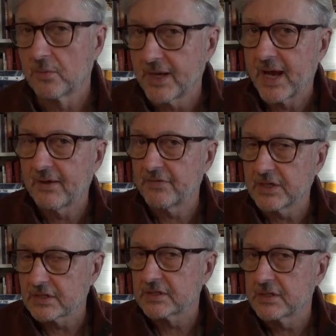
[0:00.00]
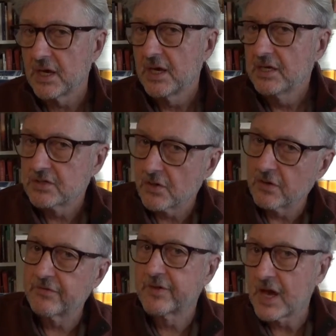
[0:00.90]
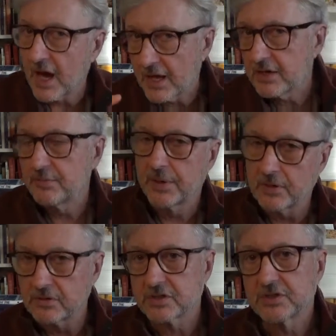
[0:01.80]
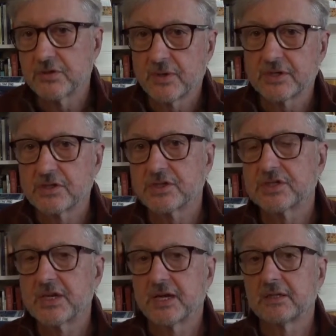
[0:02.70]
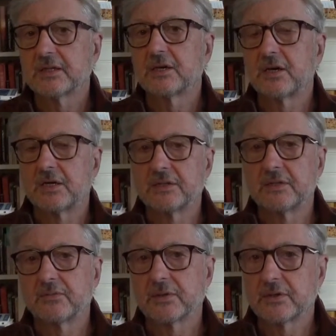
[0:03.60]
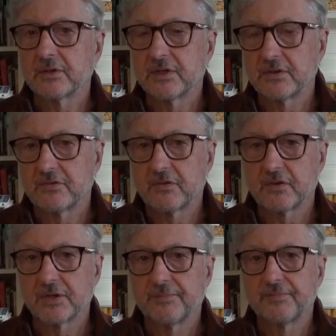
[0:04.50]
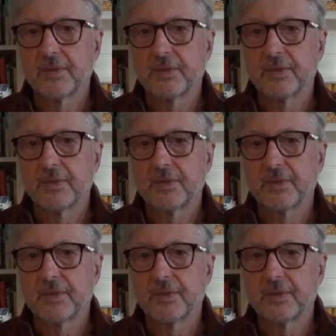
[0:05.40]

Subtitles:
we have this sort of guidepost to understand the God that we're looking for.